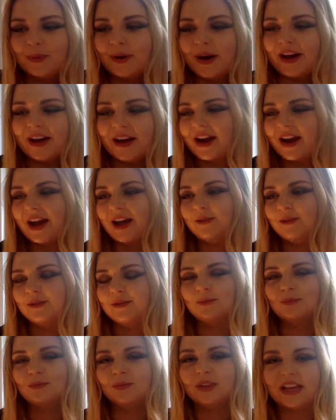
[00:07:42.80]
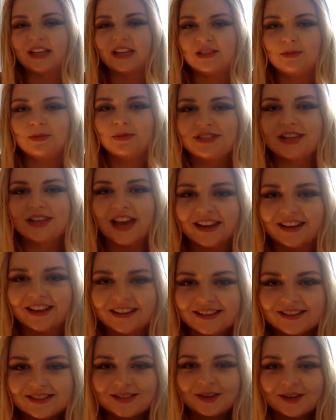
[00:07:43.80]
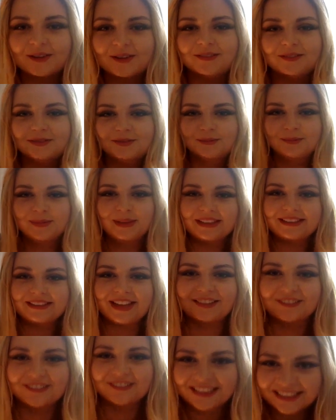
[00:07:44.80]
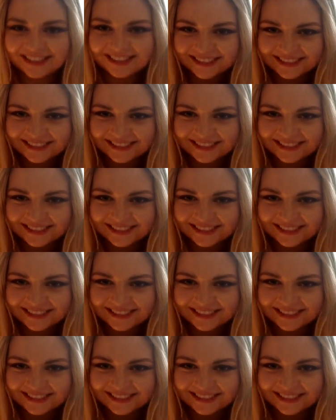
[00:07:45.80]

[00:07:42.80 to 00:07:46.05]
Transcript: but I would like to pretend. So, Blake Lively.